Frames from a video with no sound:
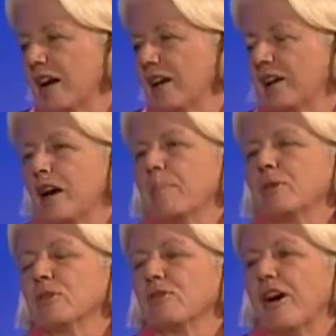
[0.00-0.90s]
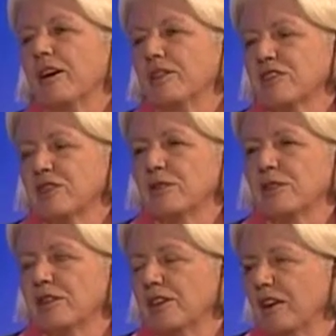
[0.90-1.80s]
and couples filed a
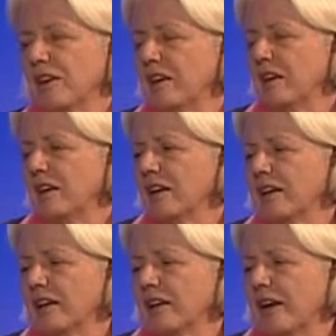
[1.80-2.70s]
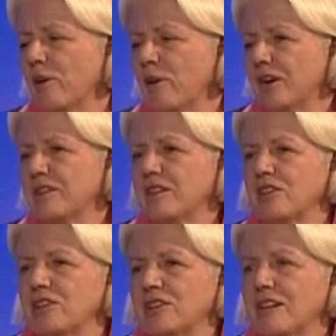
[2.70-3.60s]
suit, and the uh, gay
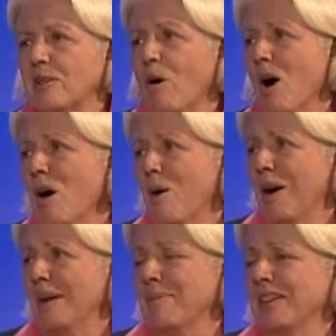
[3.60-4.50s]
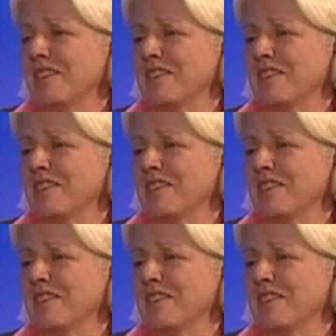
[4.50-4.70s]
organization said, "Whoa, wait a minute!